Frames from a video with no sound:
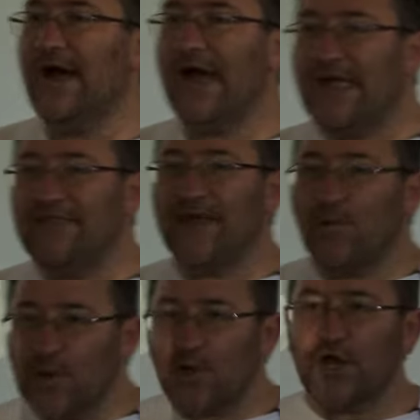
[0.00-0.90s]
and they
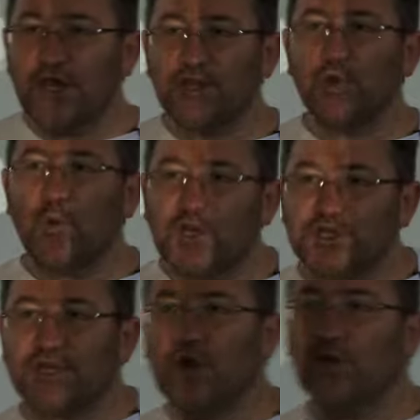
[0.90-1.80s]
were looking into which
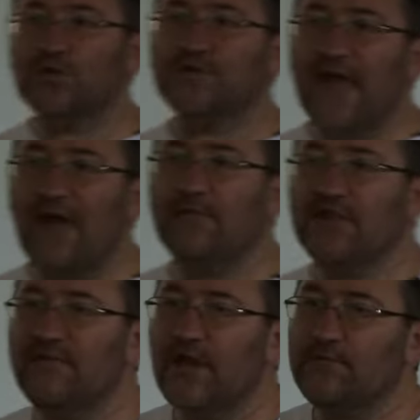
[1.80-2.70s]
technologies can be
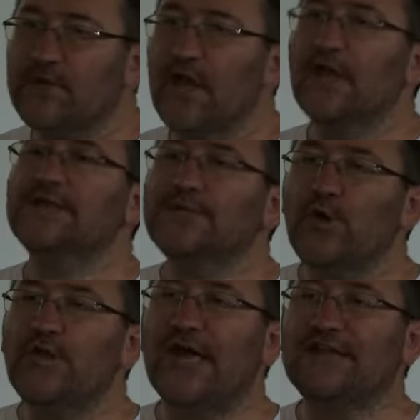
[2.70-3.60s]
developed
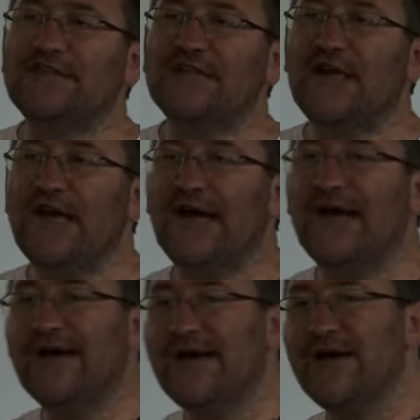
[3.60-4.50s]
so that
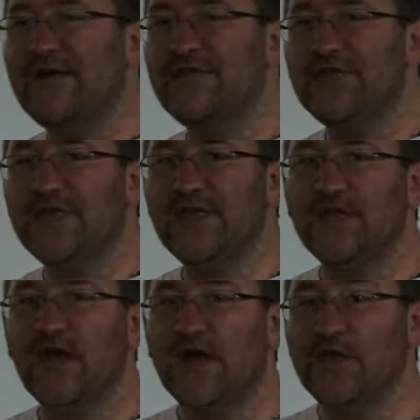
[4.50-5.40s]

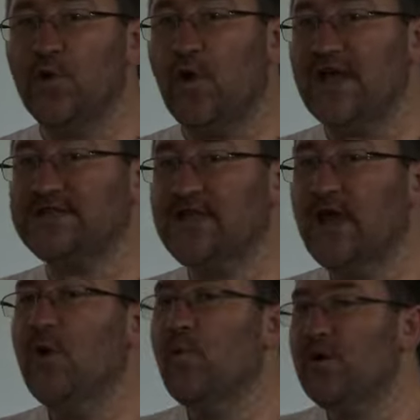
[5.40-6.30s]
the US
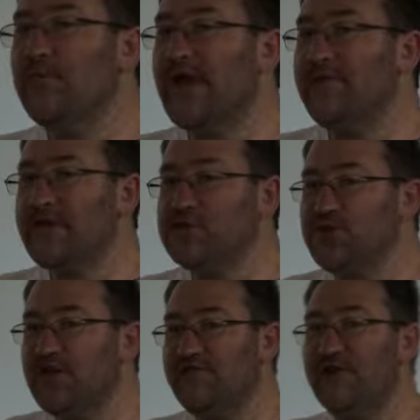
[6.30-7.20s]
will maybe
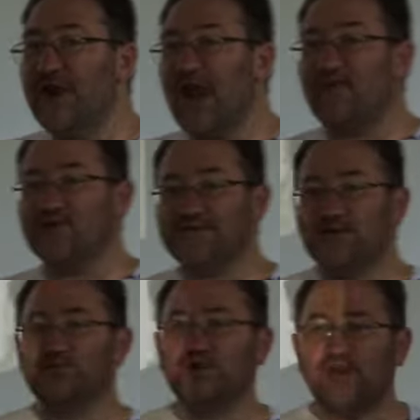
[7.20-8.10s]
achieve another
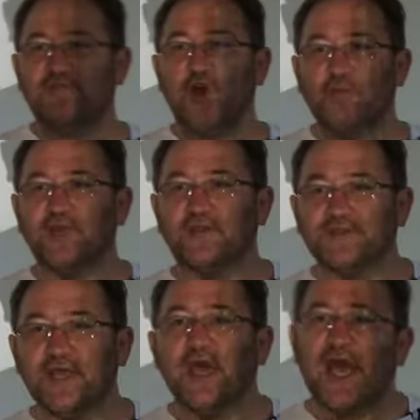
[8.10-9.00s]
century of
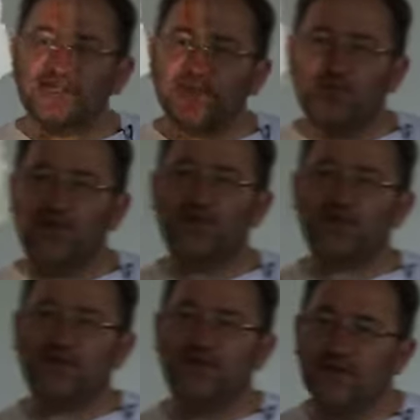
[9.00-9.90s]
dominance, as the British
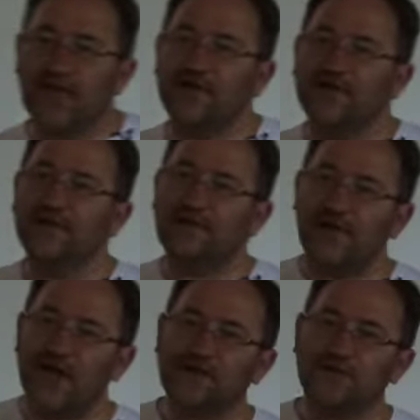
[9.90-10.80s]
did in the 18th and
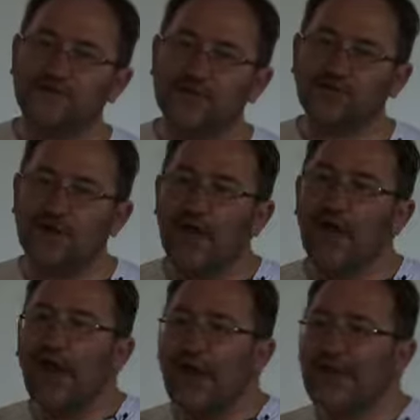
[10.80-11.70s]
19th century.
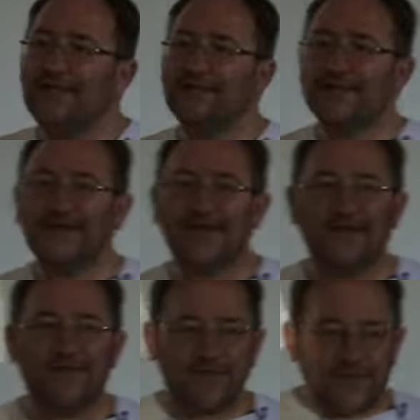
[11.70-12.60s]
And
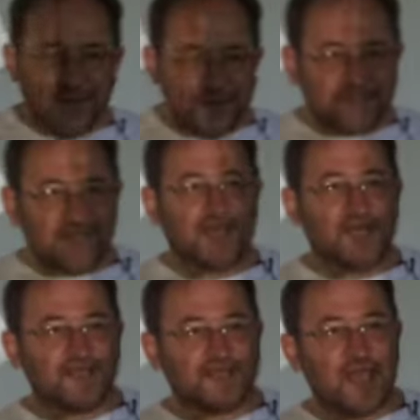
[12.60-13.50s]
the
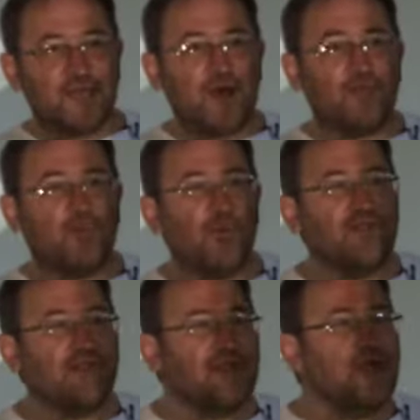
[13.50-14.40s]
studies came up
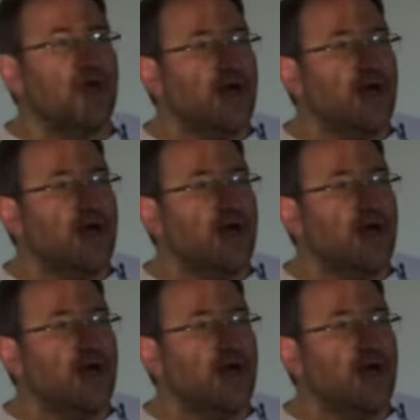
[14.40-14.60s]
with the